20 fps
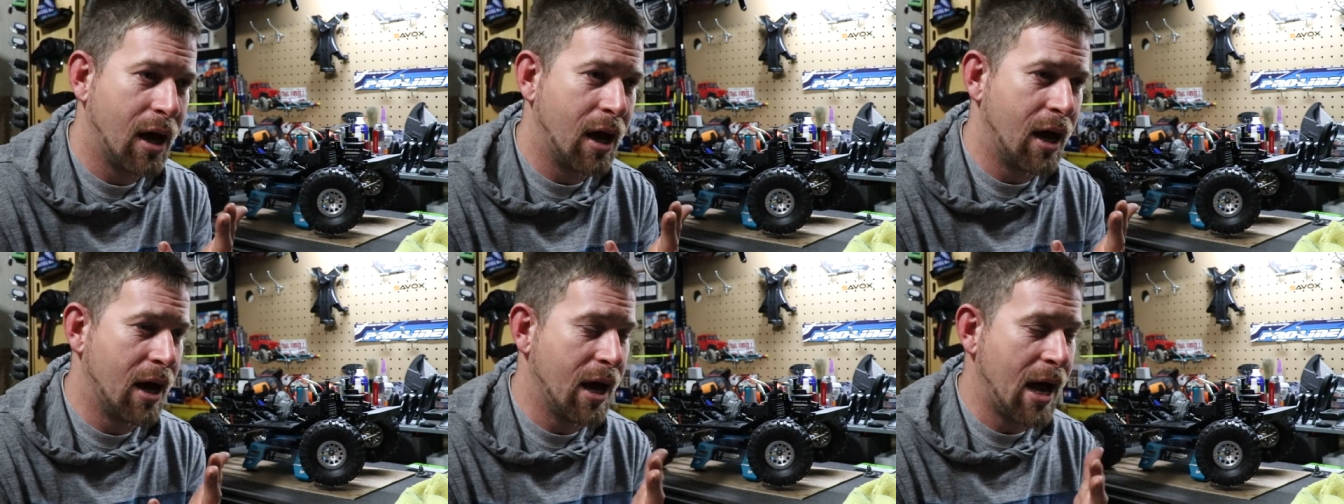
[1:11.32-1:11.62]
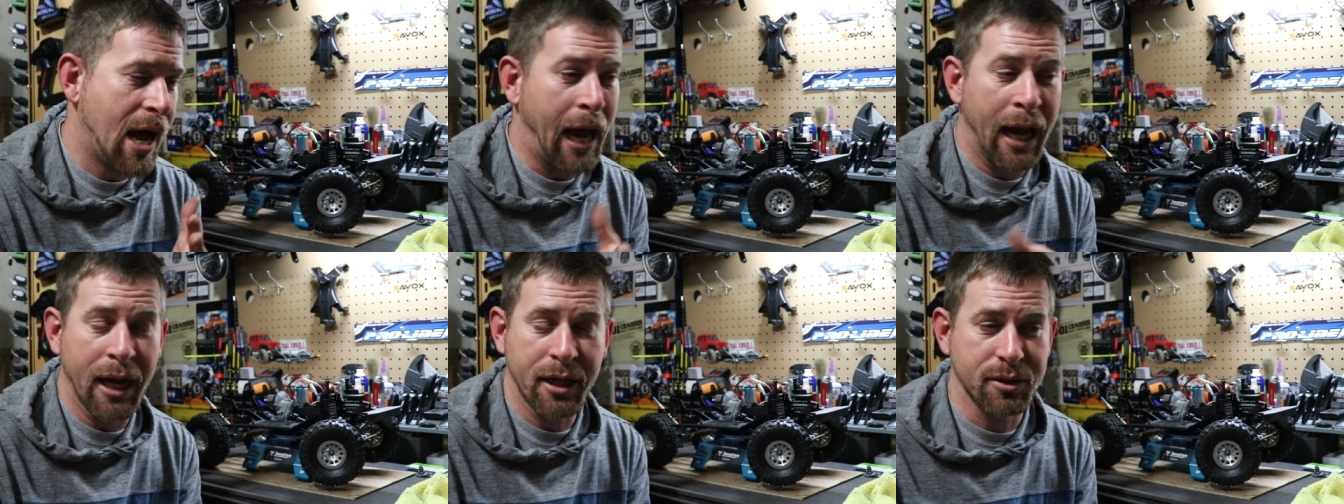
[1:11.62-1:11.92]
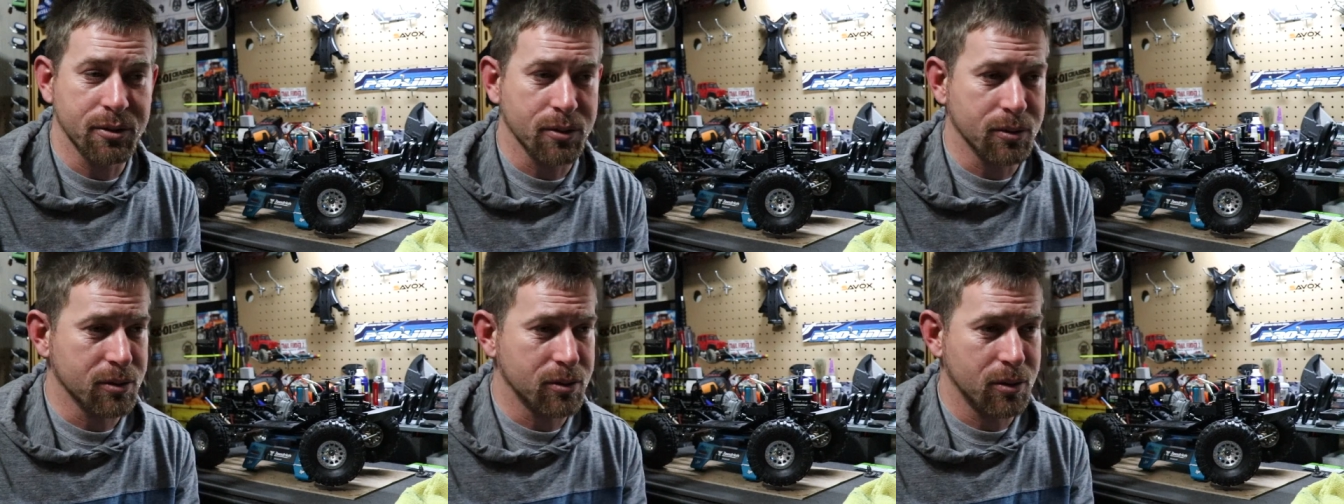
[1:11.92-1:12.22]
uh,
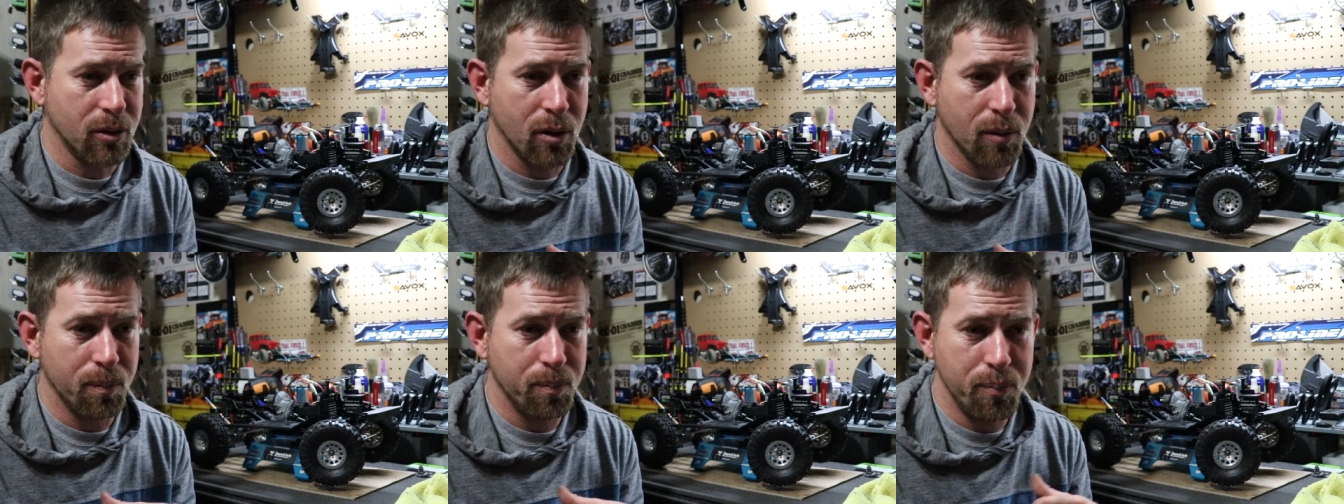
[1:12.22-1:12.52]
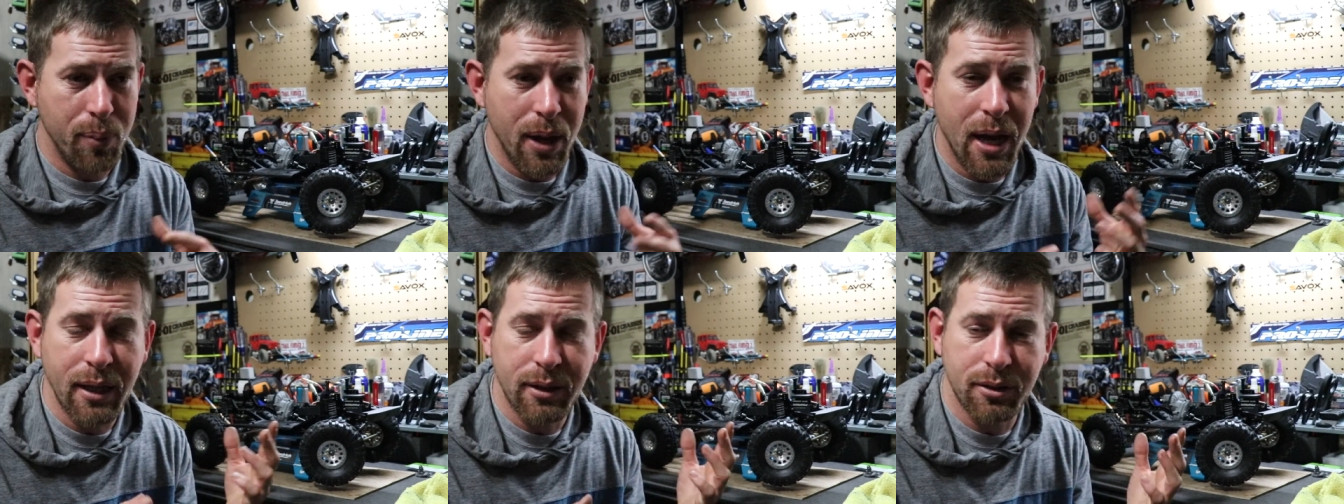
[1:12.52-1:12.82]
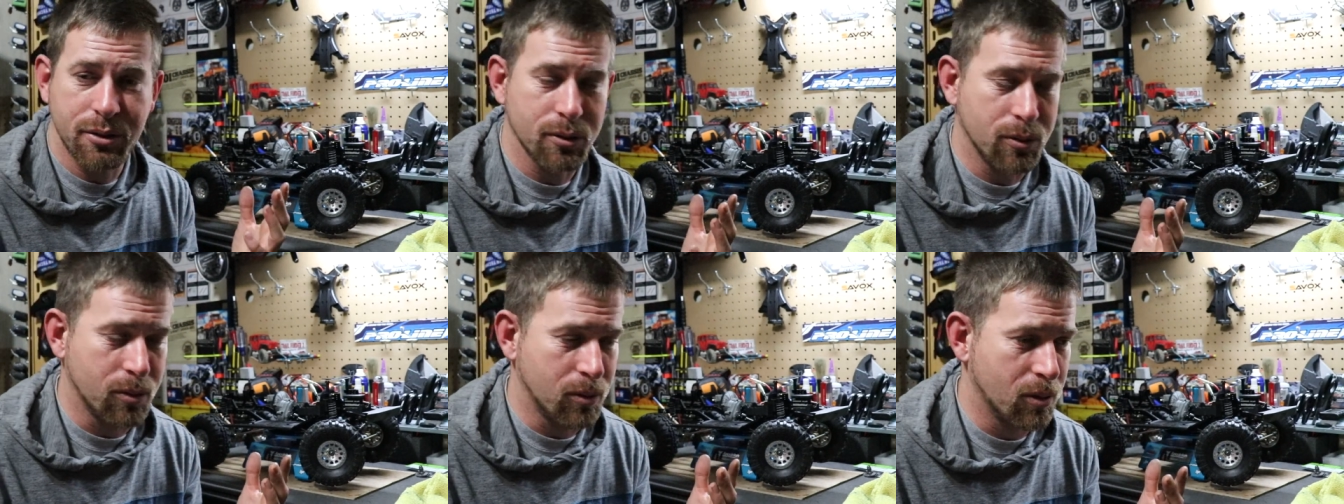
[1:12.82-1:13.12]
axles are
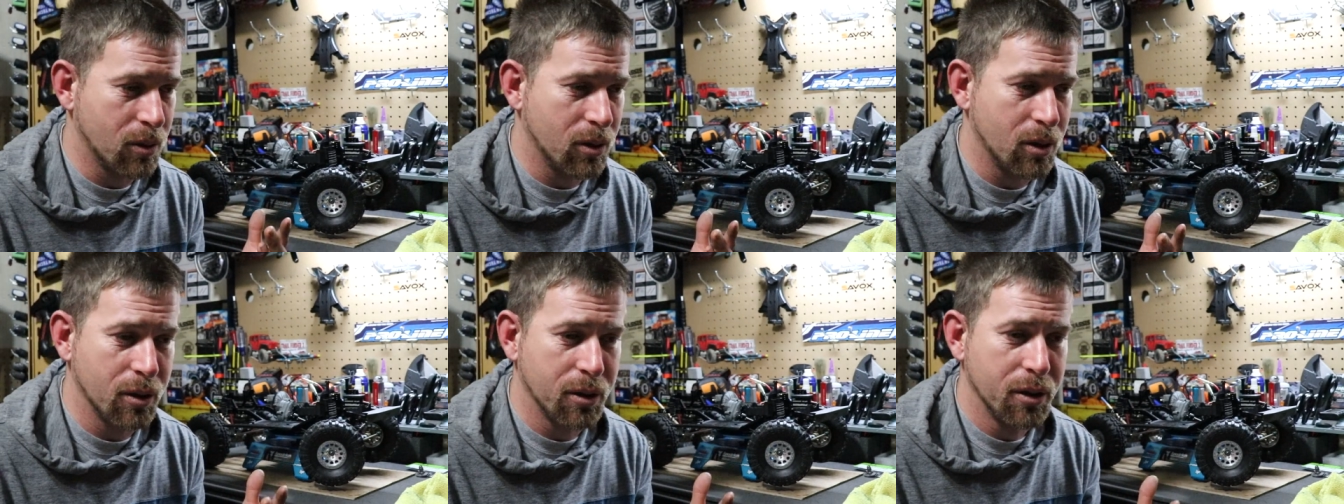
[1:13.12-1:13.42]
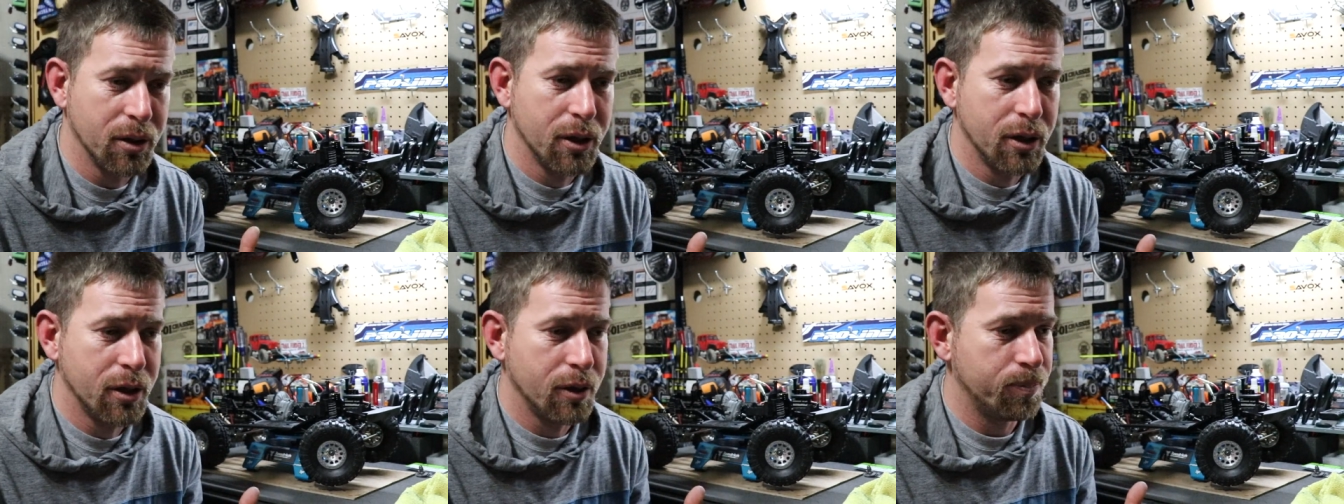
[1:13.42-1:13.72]
bent or